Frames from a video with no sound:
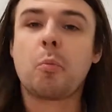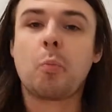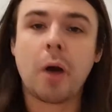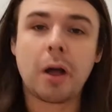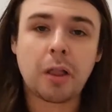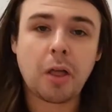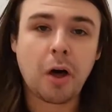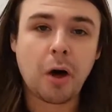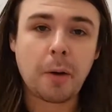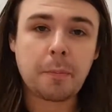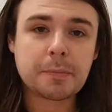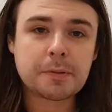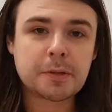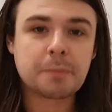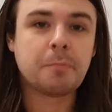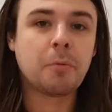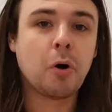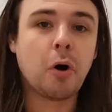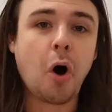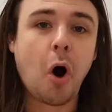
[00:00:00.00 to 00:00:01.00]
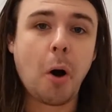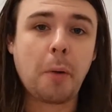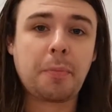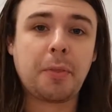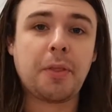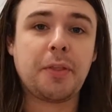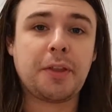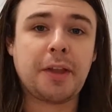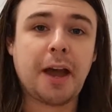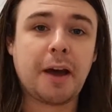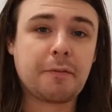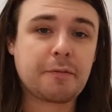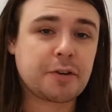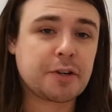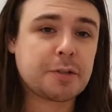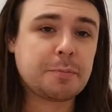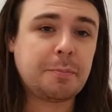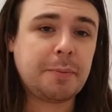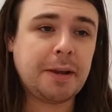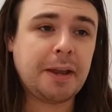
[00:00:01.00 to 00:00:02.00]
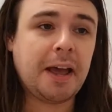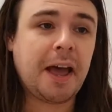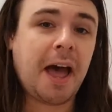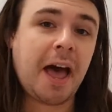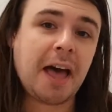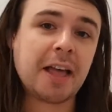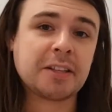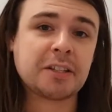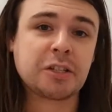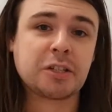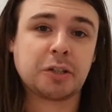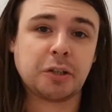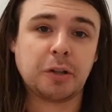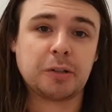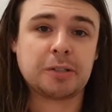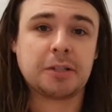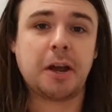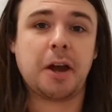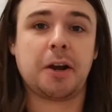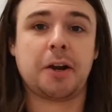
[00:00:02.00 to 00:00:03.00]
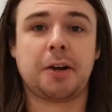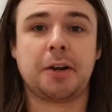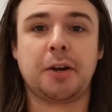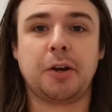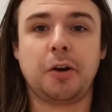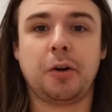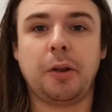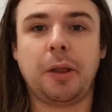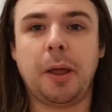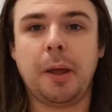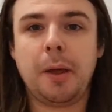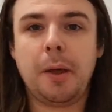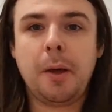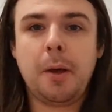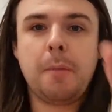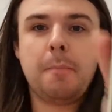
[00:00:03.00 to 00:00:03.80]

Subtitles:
well hopped, more hopped than the average beer, and it's a lot darker in colour.